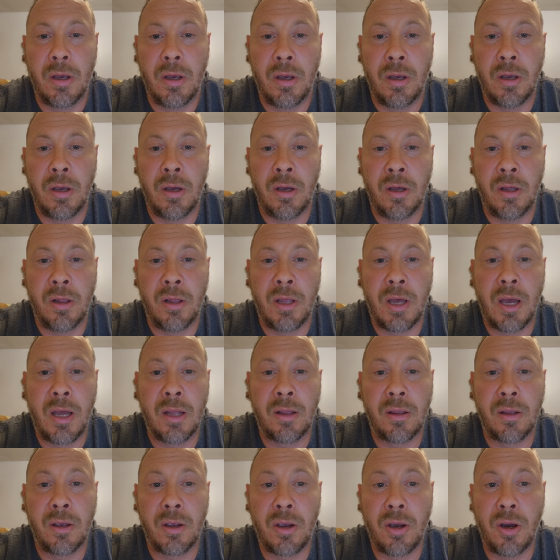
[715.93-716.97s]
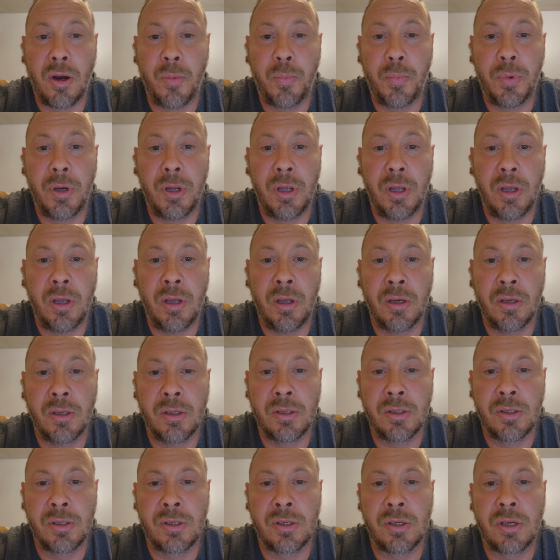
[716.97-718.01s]
that the company
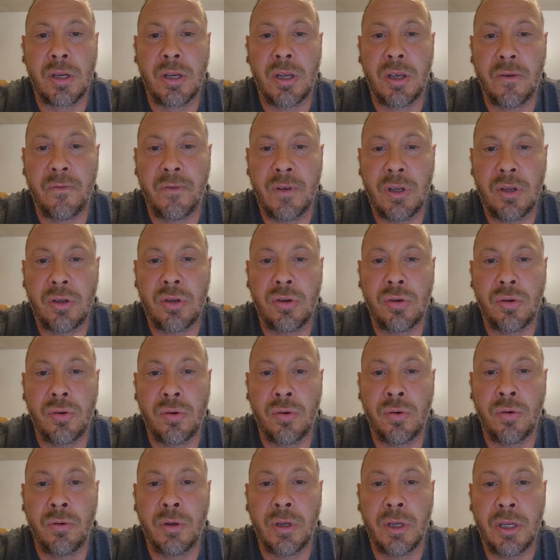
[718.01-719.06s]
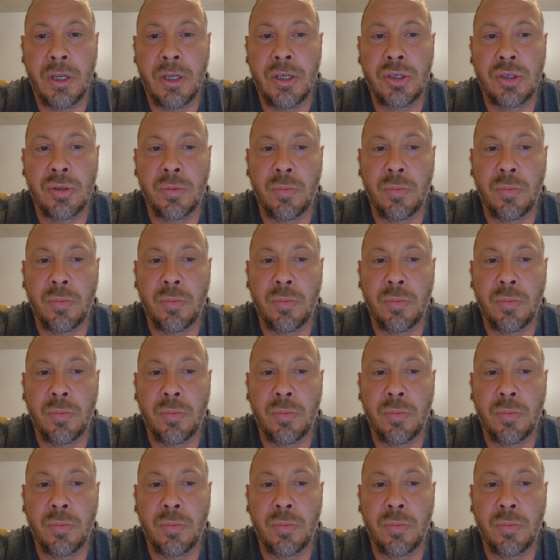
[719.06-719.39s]
is giving to each